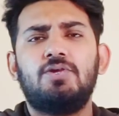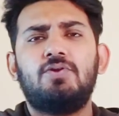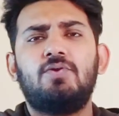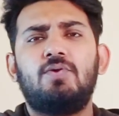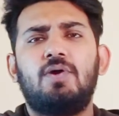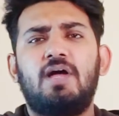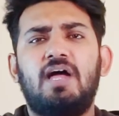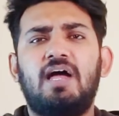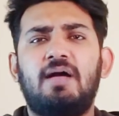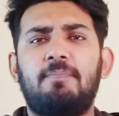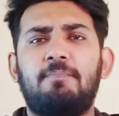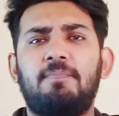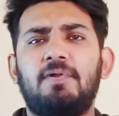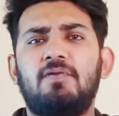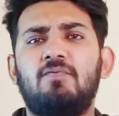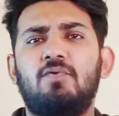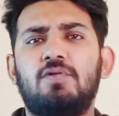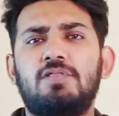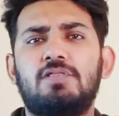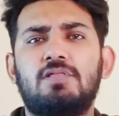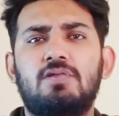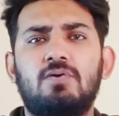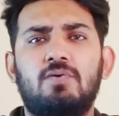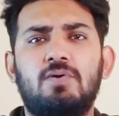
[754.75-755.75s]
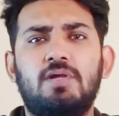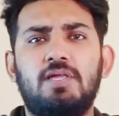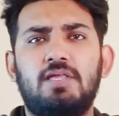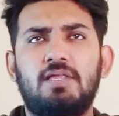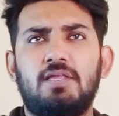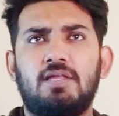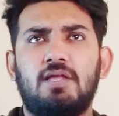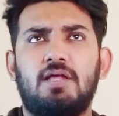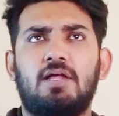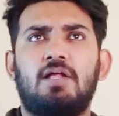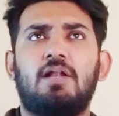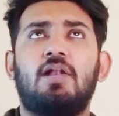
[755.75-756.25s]
you know, Apple was
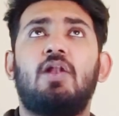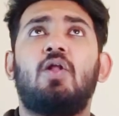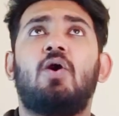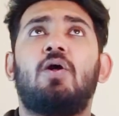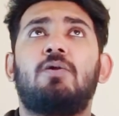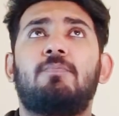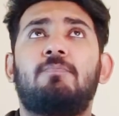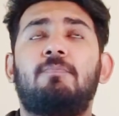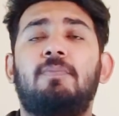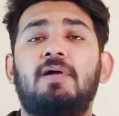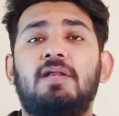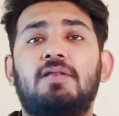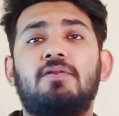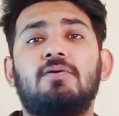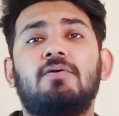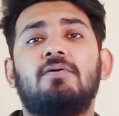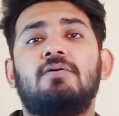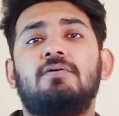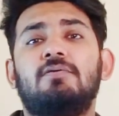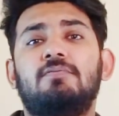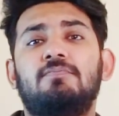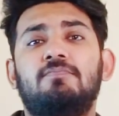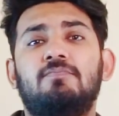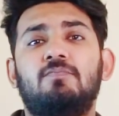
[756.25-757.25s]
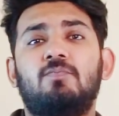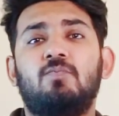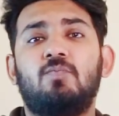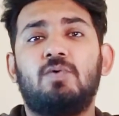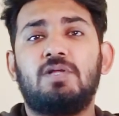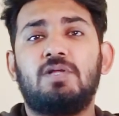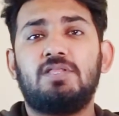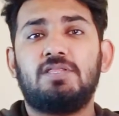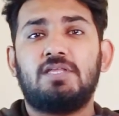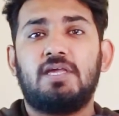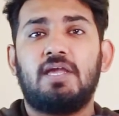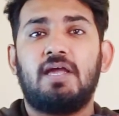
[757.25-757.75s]
doing a lot better
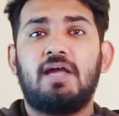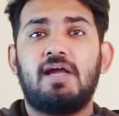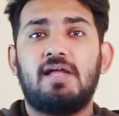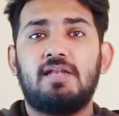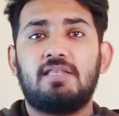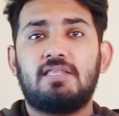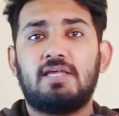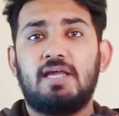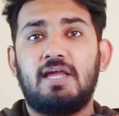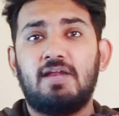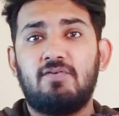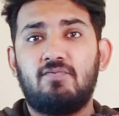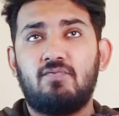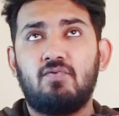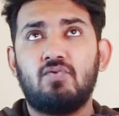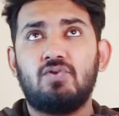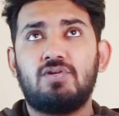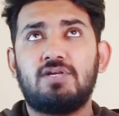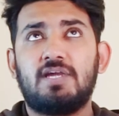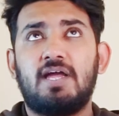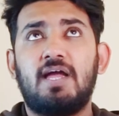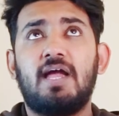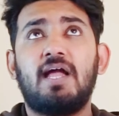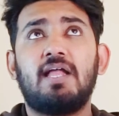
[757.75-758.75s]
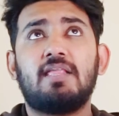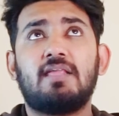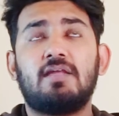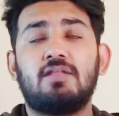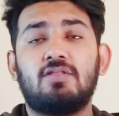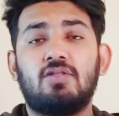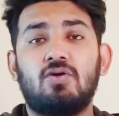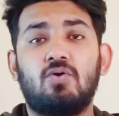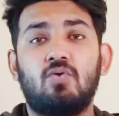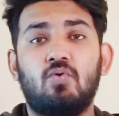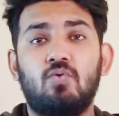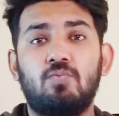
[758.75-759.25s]
when they had the headphone jack
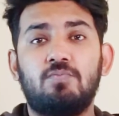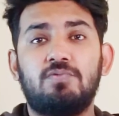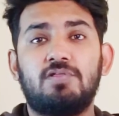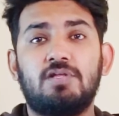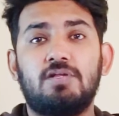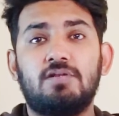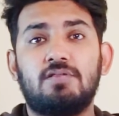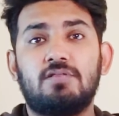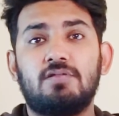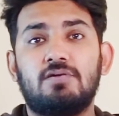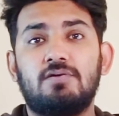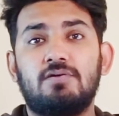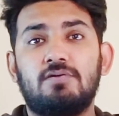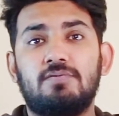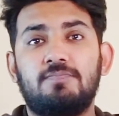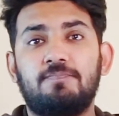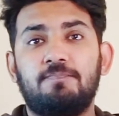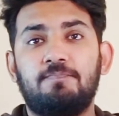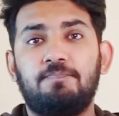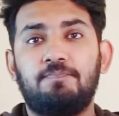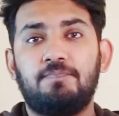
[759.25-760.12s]
and the home sensor,